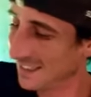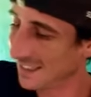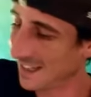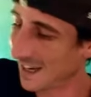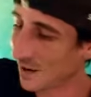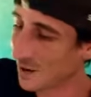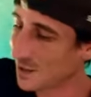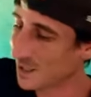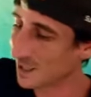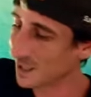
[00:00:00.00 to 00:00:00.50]

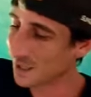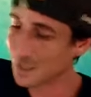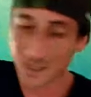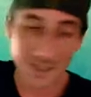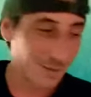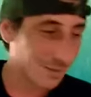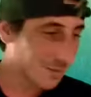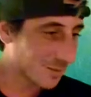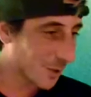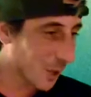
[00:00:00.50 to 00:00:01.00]
I was saying,
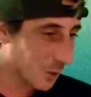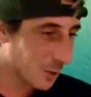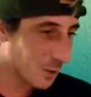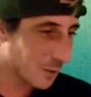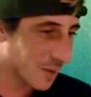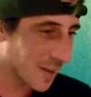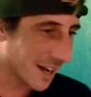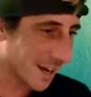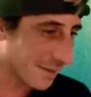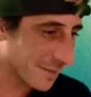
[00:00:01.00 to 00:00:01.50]
Told you,
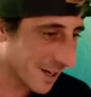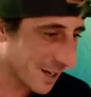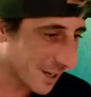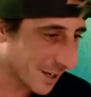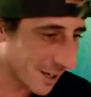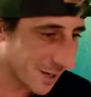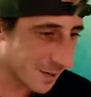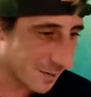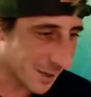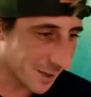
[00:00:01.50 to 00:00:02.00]
man, I'm in a
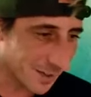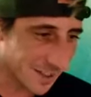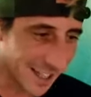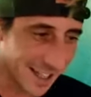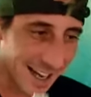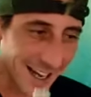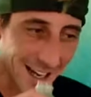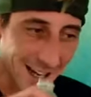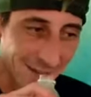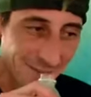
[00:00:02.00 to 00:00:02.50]
good mood
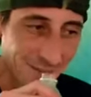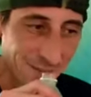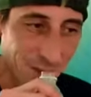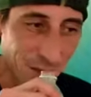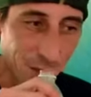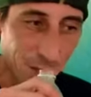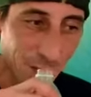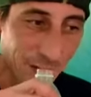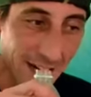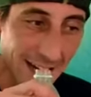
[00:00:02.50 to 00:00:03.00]
tonight.
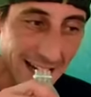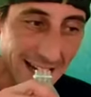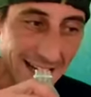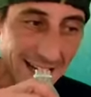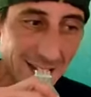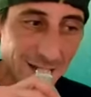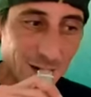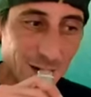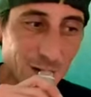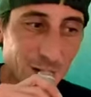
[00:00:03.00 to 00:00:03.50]
We're hitting.